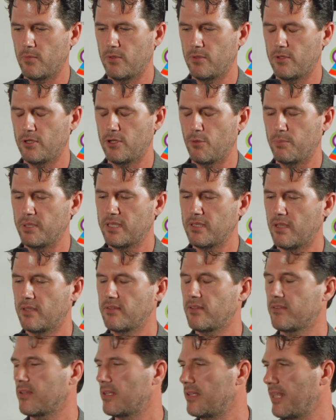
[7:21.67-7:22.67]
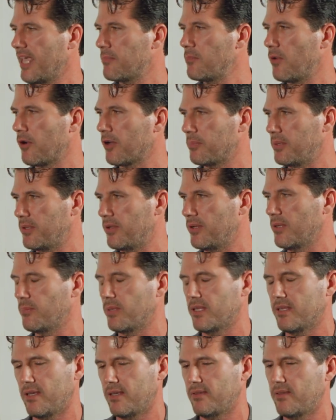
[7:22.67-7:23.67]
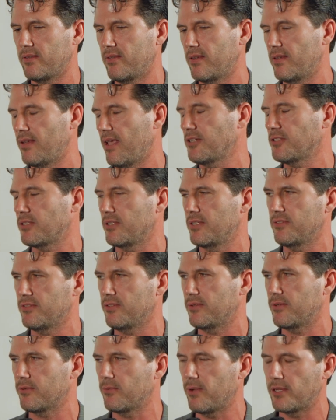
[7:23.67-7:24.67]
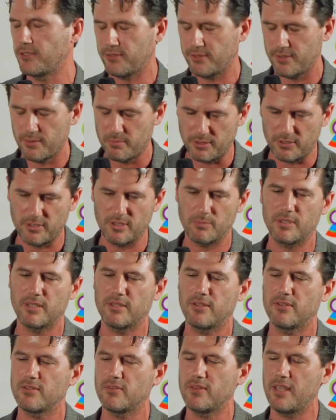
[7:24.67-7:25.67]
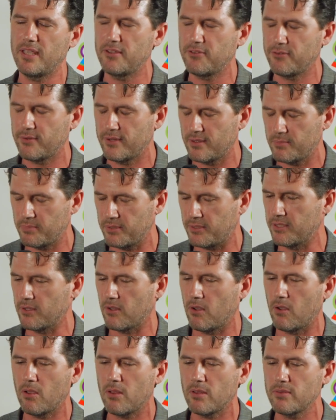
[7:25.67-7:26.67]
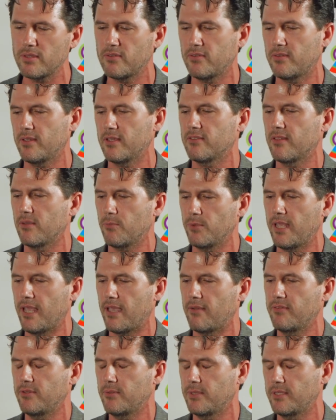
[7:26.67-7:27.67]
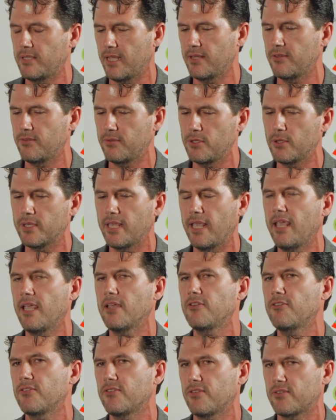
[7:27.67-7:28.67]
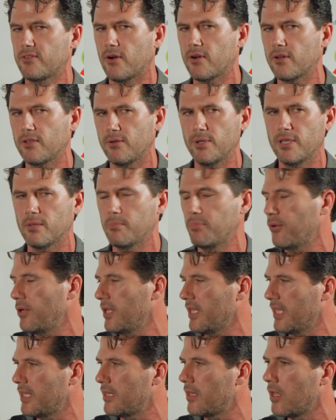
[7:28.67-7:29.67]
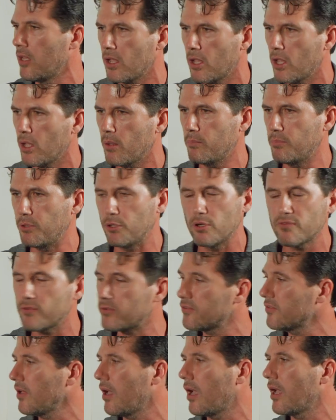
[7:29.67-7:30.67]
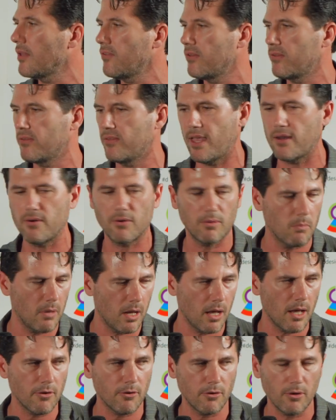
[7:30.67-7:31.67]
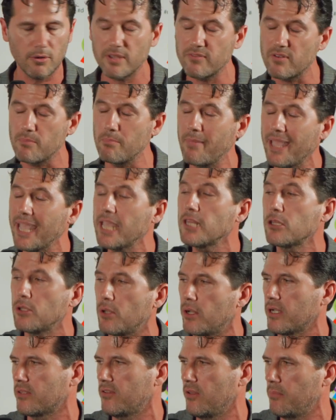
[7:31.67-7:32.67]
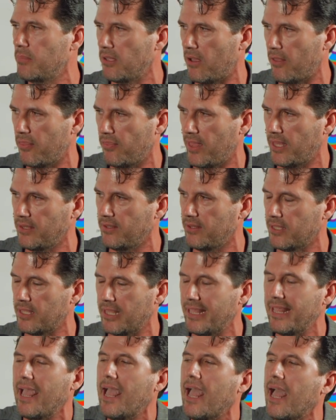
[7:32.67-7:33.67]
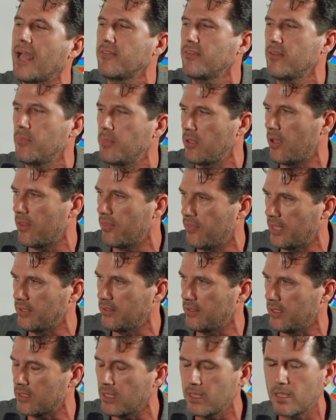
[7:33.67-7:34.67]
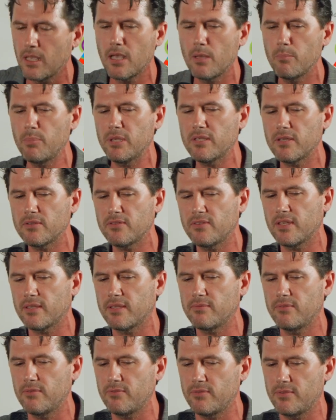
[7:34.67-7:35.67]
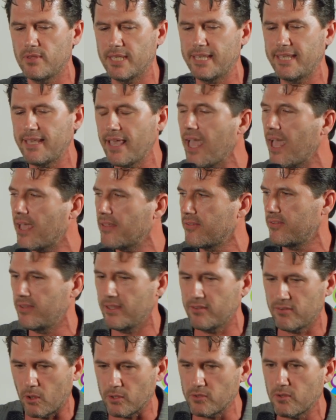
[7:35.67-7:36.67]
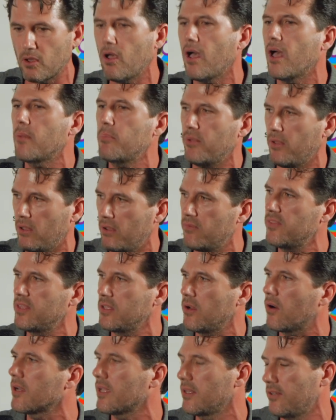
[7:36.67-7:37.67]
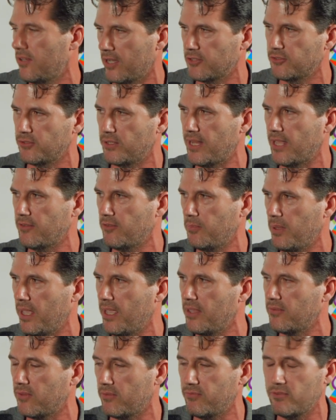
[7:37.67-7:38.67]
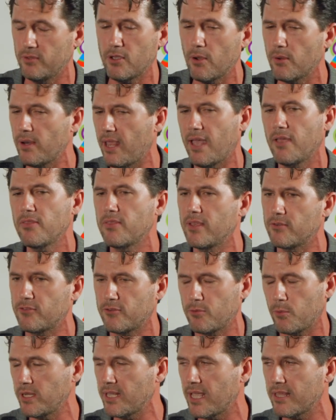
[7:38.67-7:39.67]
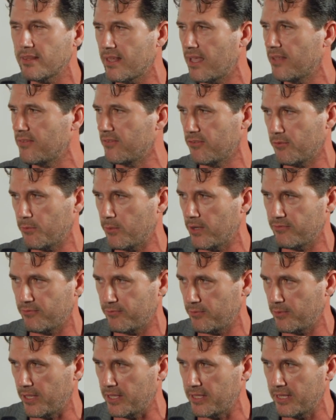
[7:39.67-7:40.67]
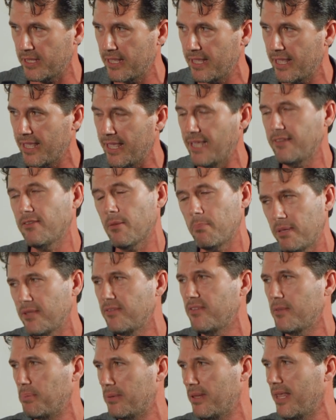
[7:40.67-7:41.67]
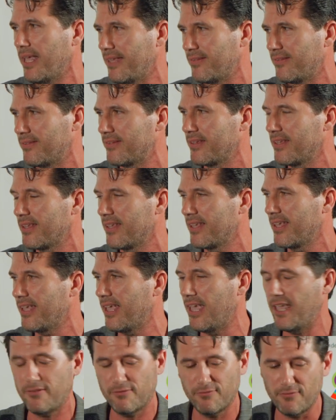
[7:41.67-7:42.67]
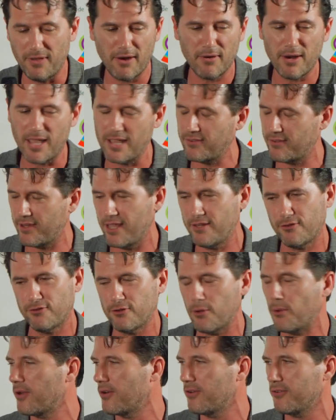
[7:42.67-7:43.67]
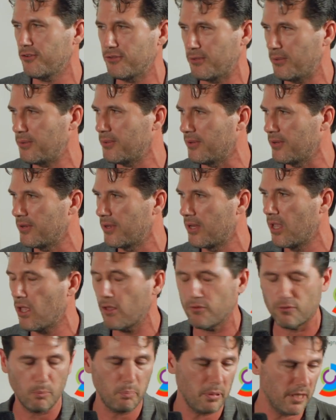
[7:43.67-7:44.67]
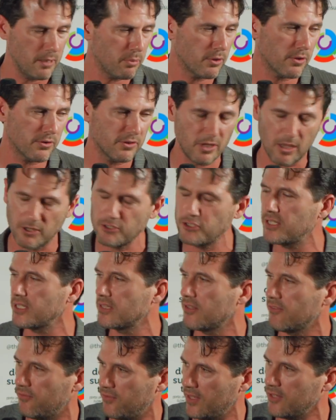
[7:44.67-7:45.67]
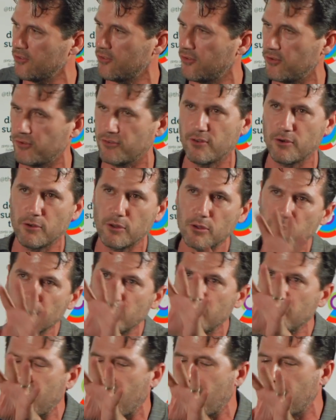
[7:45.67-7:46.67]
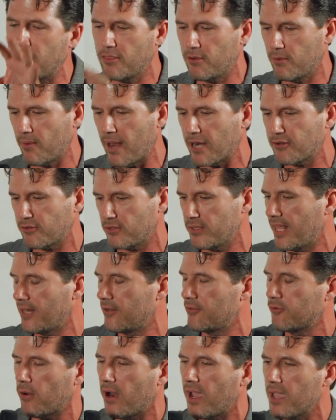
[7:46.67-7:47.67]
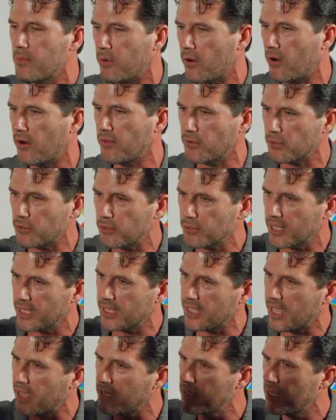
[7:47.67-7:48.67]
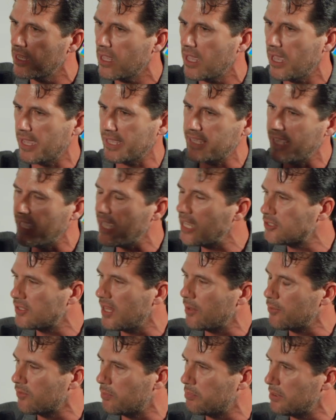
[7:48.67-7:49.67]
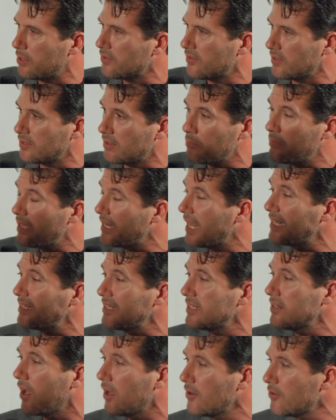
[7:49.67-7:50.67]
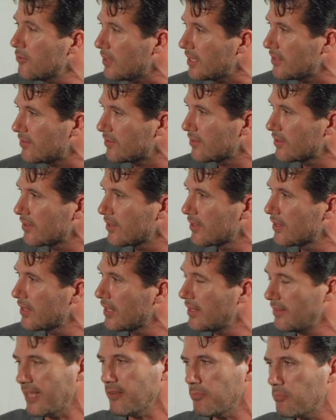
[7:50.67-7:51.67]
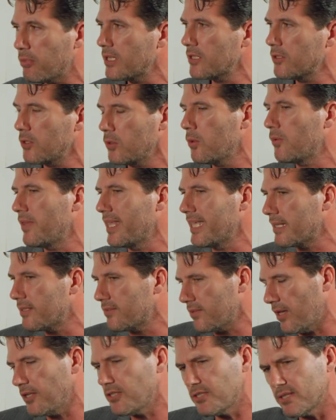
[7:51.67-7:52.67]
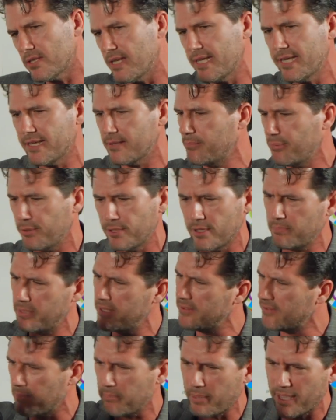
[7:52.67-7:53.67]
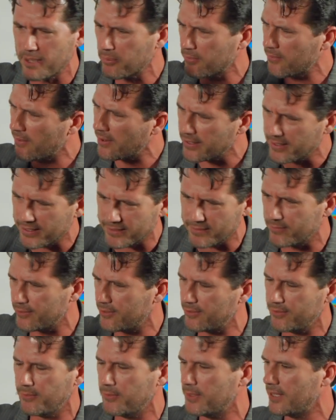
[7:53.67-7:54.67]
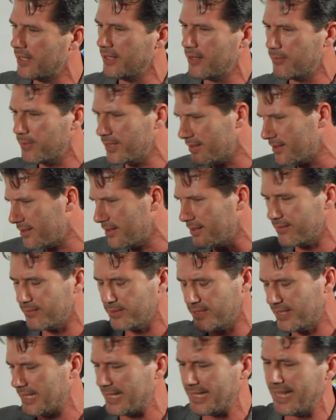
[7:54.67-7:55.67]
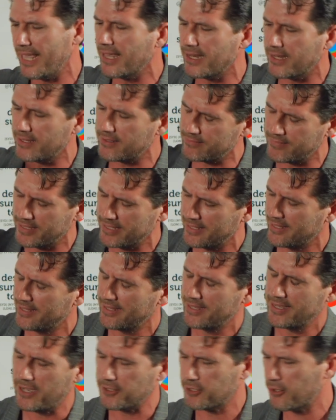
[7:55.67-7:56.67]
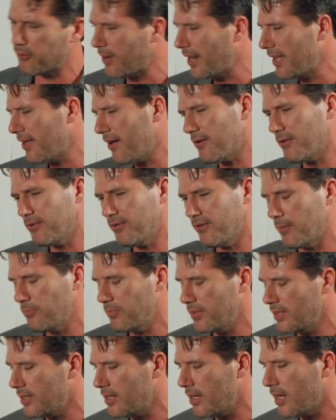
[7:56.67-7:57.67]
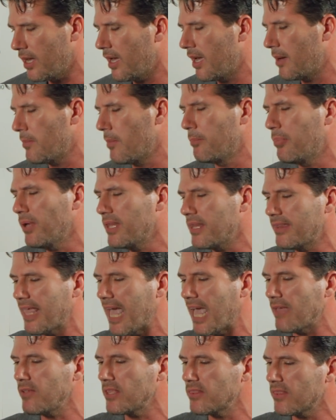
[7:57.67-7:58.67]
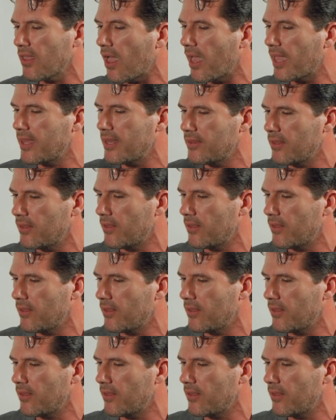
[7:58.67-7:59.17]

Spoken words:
because it's a landmark building, because it's a National Historic Registry building, because of the history of the building, all these things that we have to attain to, you can't just start going and putting in beautiful sconces that are modern or even may look to be authentic. It has to be authentic because the guest is on top of the architecture in that space. If you go down there, it's 28,000 square foot. It's a busy place. It's shoulder to shoulder. So people are touching the fixtures. They're looking at it. They're actually at a dry bar, and they're looking at a gauge that was built in the mid-1800s. That's pretty cool. They can touch it. They can put a piece of paper on it and do it, with the lead and a crayon or something. But having that